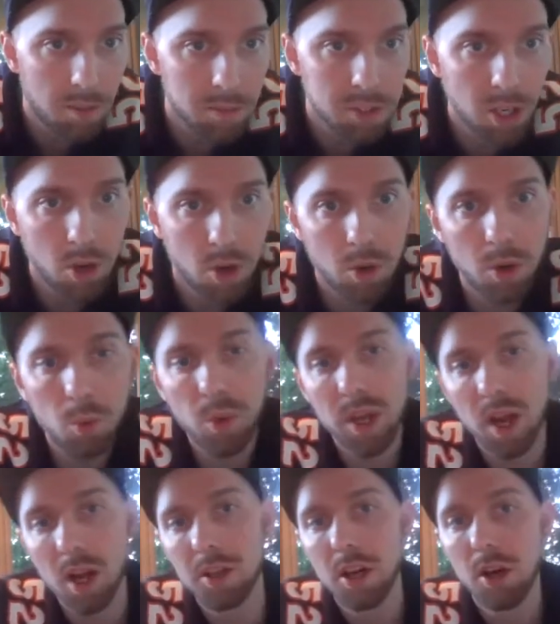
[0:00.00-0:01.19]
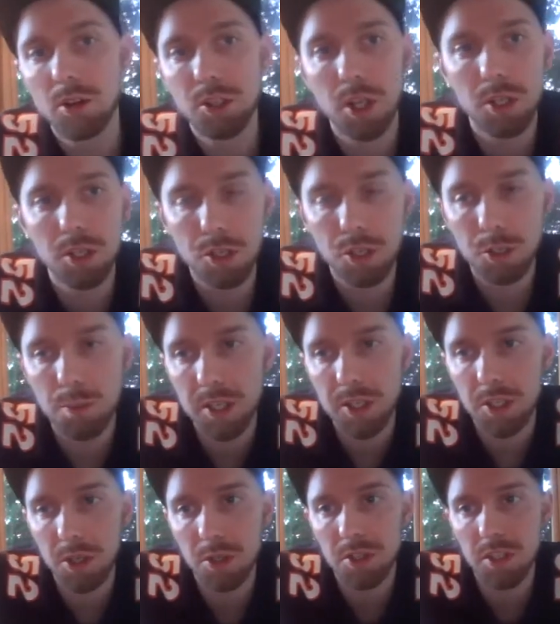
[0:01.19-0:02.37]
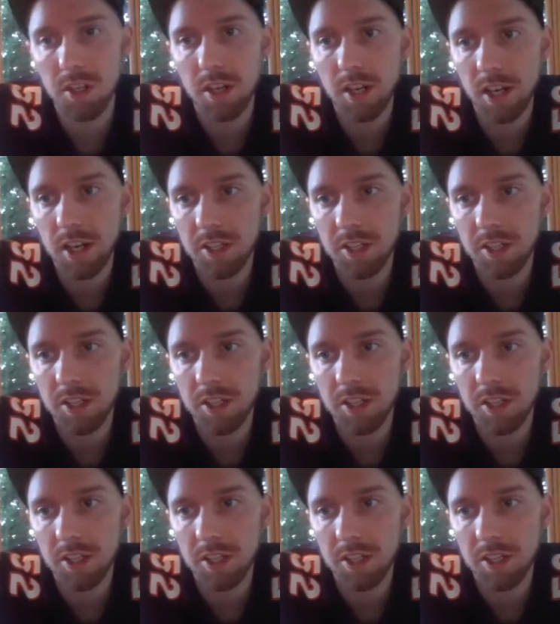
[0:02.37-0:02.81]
So we all know Juju Smith-Schuster